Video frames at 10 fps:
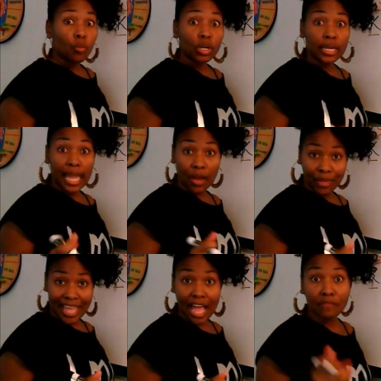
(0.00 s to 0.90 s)
Well, now
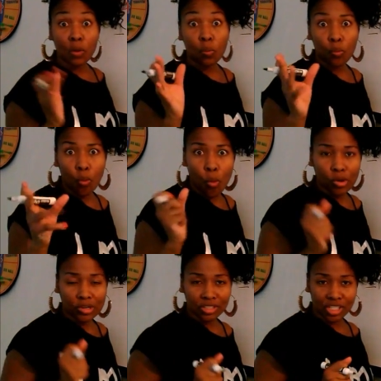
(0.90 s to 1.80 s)
we have a
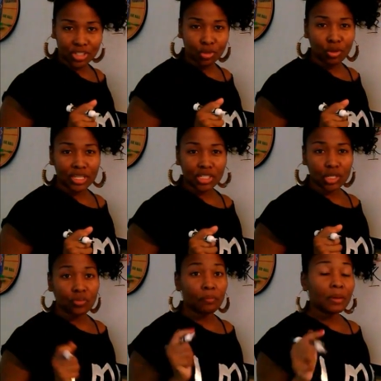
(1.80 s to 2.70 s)
war
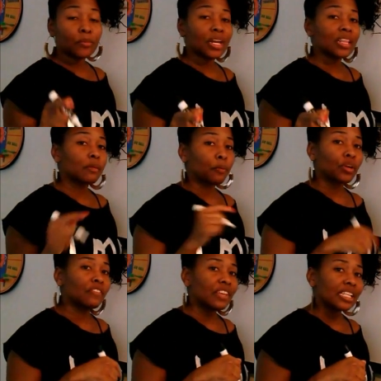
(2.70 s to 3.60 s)
situation. Remember in the
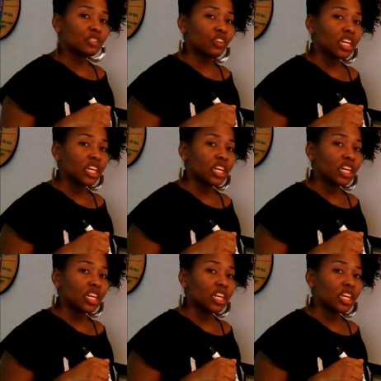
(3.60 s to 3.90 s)
previous